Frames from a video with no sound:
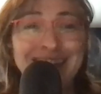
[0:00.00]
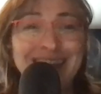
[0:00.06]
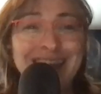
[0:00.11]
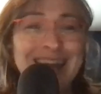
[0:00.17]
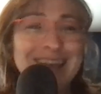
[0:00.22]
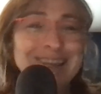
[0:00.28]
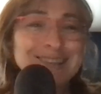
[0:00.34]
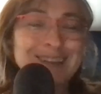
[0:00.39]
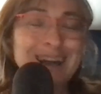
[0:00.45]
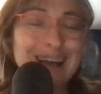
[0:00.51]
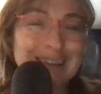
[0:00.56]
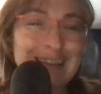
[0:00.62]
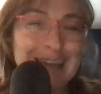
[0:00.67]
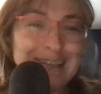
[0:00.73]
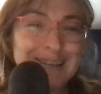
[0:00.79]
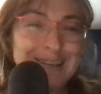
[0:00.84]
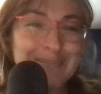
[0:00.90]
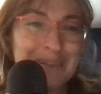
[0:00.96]
It's not
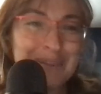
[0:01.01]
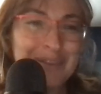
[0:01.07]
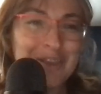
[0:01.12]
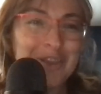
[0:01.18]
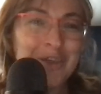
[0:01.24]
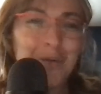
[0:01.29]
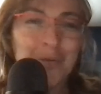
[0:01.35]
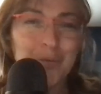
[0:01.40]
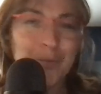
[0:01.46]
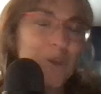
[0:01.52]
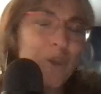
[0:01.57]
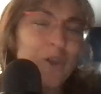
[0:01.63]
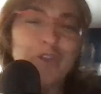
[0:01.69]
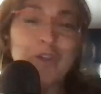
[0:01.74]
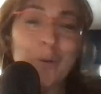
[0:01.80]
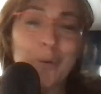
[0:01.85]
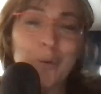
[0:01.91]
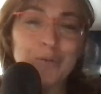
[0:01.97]
like something that you
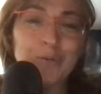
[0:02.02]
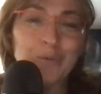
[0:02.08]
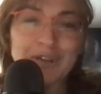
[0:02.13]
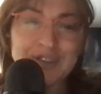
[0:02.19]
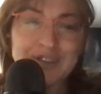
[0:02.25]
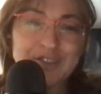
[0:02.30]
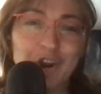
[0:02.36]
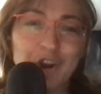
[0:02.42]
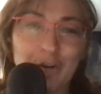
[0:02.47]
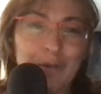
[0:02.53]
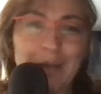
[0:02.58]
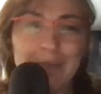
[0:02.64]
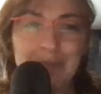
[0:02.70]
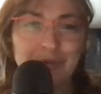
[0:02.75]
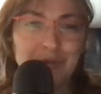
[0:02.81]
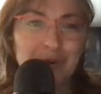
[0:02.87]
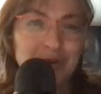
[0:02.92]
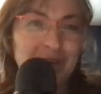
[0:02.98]
wouldn't want to start right
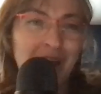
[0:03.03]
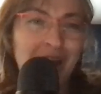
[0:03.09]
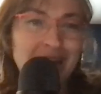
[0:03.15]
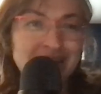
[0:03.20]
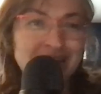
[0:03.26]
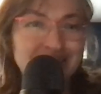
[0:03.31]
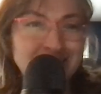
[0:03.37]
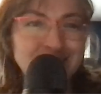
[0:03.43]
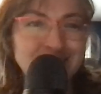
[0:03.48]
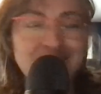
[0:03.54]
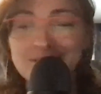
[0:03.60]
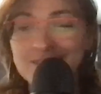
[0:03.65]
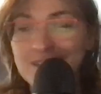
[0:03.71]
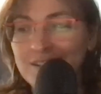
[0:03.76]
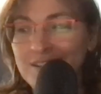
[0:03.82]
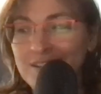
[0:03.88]
before the holiday season.